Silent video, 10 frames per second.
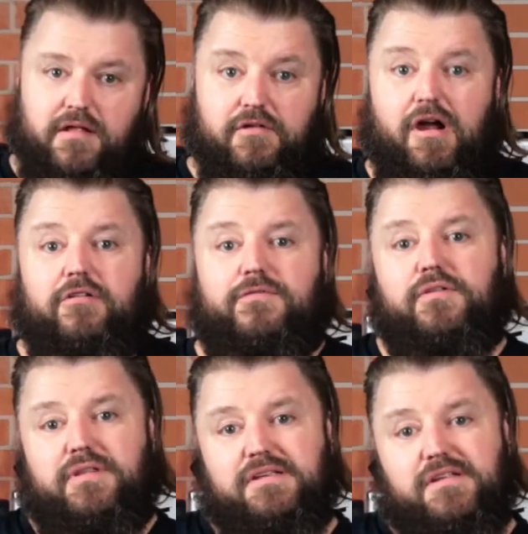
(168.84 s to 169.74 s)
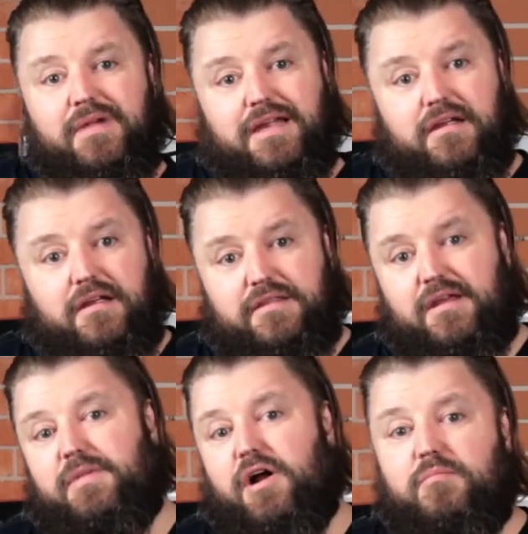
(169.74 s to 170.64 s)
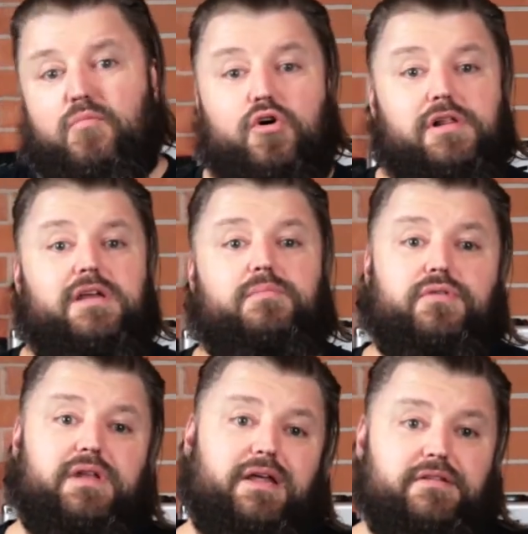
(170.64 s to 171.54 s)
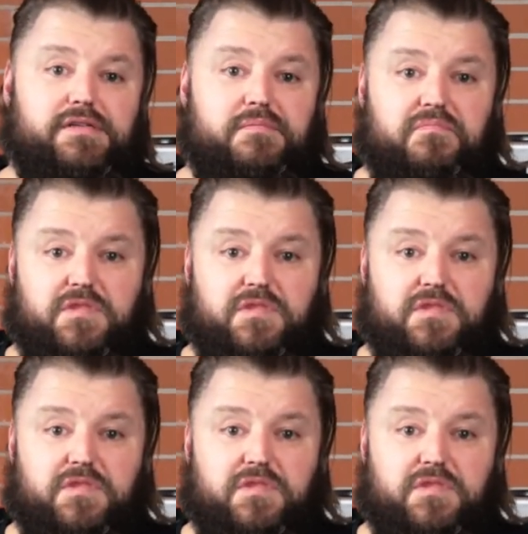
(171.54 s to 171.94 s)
There are a few things that make a thumbnail more clickable than others.